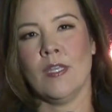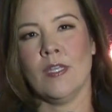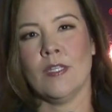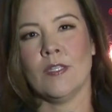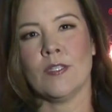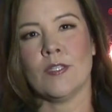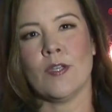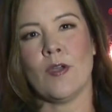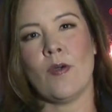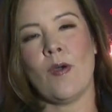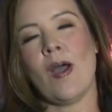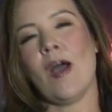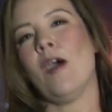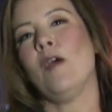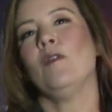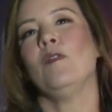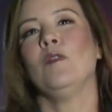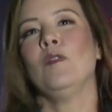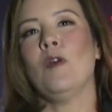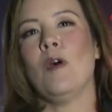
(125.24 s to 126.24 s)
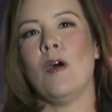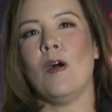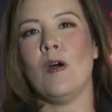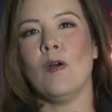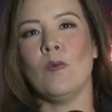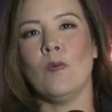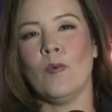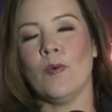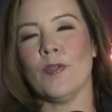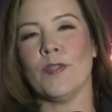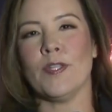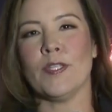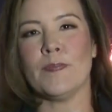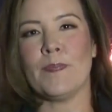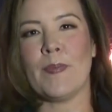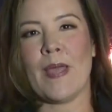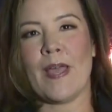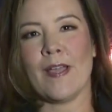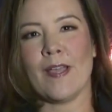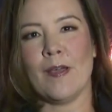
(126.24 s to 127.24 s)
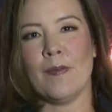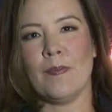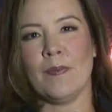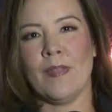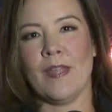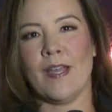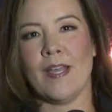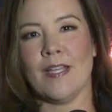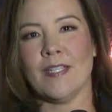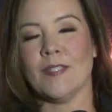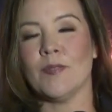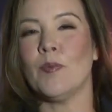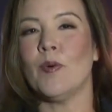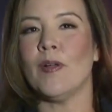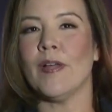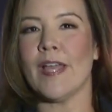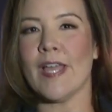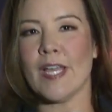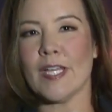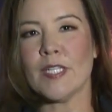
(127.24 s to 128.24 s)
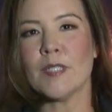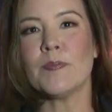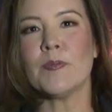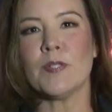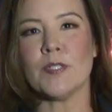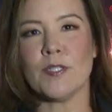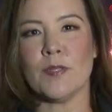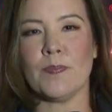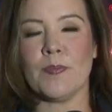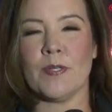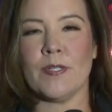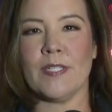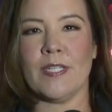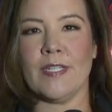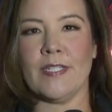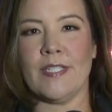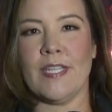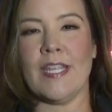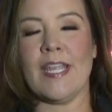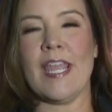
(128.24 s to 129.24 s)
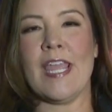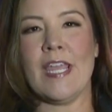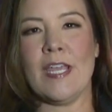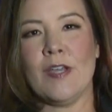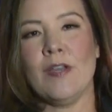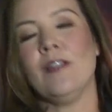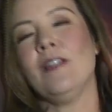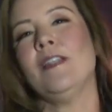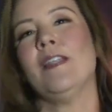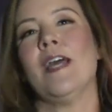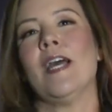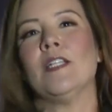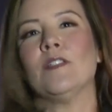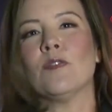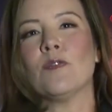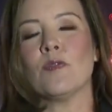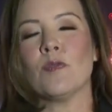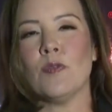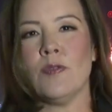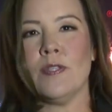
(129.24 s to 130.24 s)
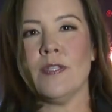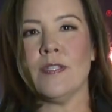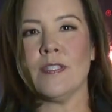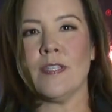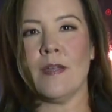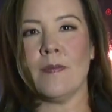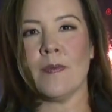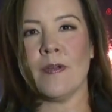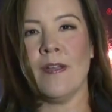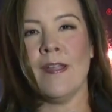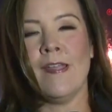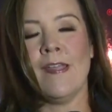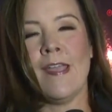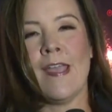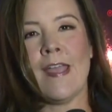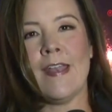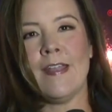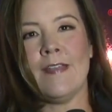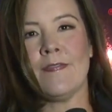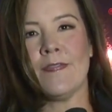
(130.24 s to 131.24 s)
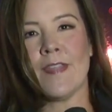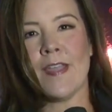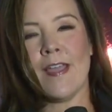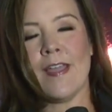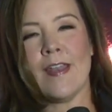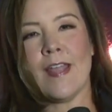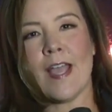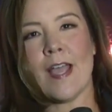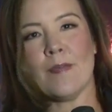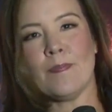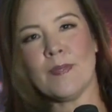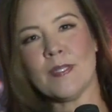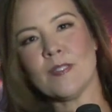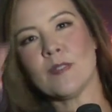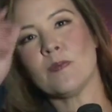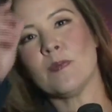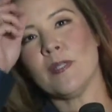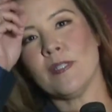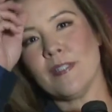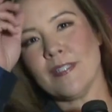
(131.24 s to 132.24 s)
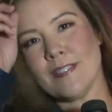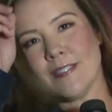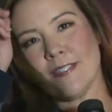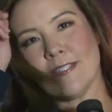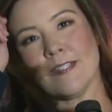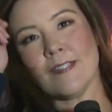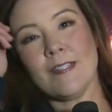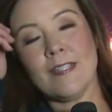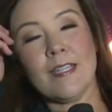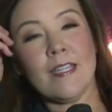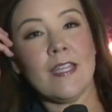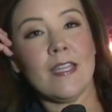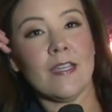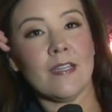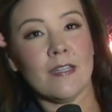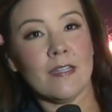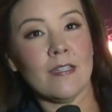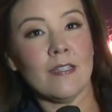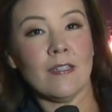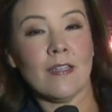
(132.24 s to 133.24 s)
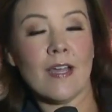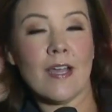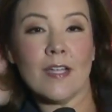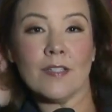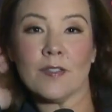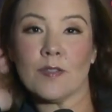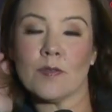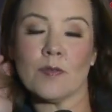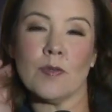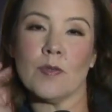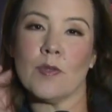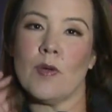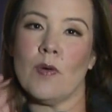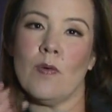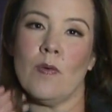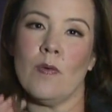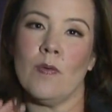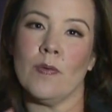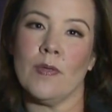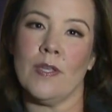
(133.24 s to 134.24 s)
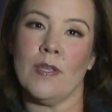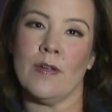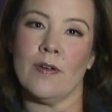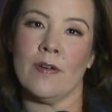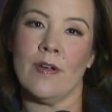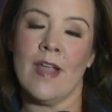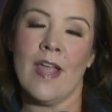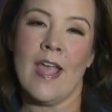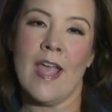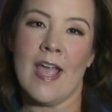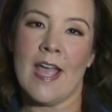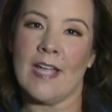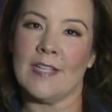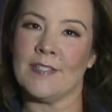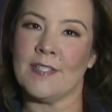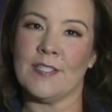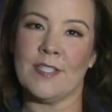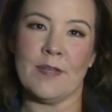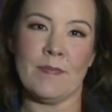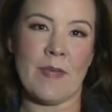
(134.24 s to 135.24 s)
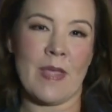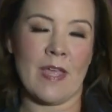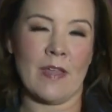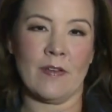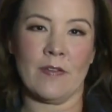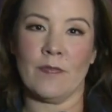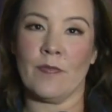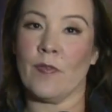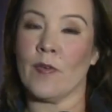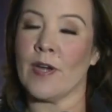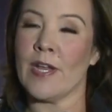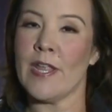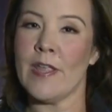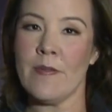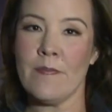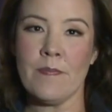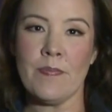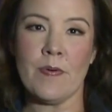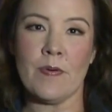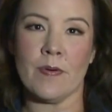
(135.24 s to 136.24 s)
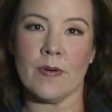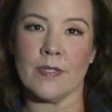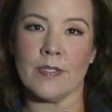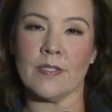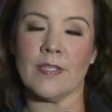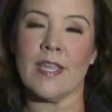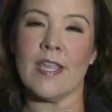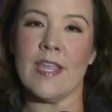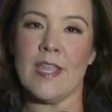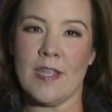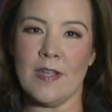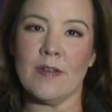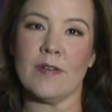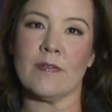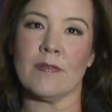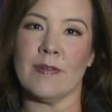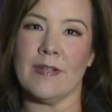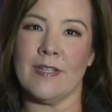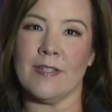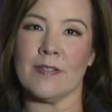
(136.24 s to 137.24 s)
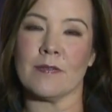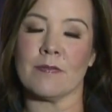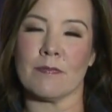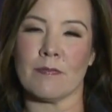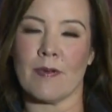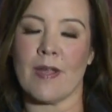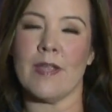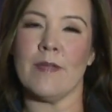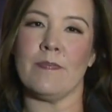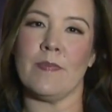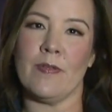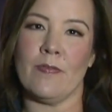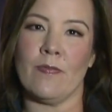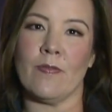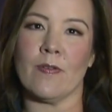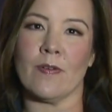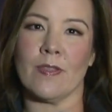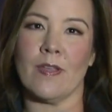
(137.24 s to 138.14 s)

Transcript: So how long will this backup last? Well, experts are predicting it could last through the summer. And if that happens realistically, it can last through the whole year as the demand for imports increase right before